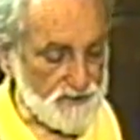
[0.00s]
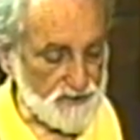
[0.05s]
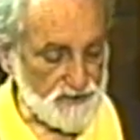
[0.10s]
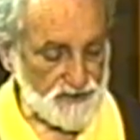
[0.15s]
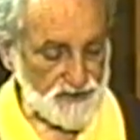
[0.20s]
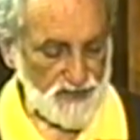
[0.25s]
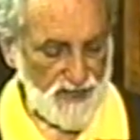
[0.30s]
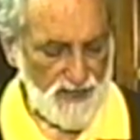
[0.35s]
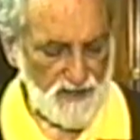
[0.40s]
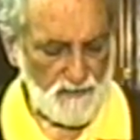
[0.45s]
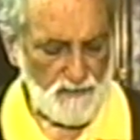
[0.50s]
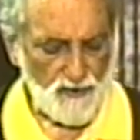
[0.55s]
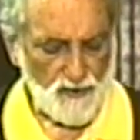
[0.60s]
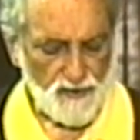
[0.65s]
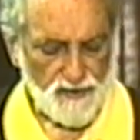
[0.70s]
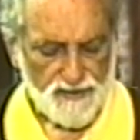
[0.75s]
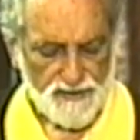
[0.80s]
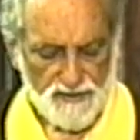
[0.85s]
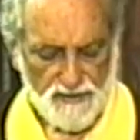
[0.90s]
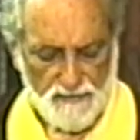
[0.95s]
Zen
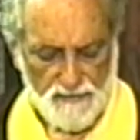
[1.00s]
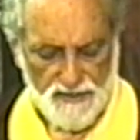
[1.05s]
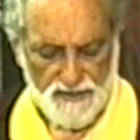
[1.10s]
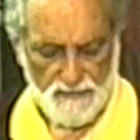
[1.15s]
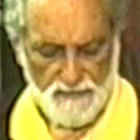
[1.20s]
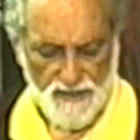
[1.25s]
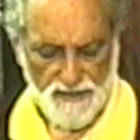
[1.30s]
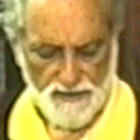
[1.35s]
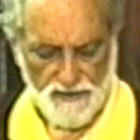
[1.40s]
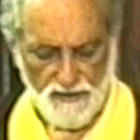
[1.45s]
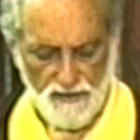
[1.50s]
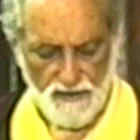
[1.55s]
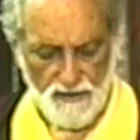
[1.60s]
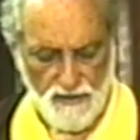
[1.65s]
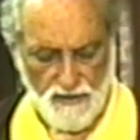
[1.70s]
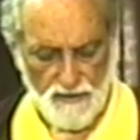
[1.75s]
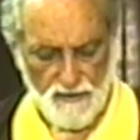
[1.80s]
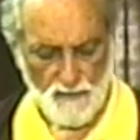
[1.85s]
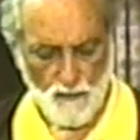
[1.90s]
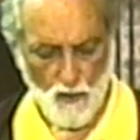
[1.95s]
Buddhism, especially
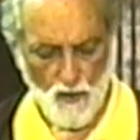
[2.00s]
in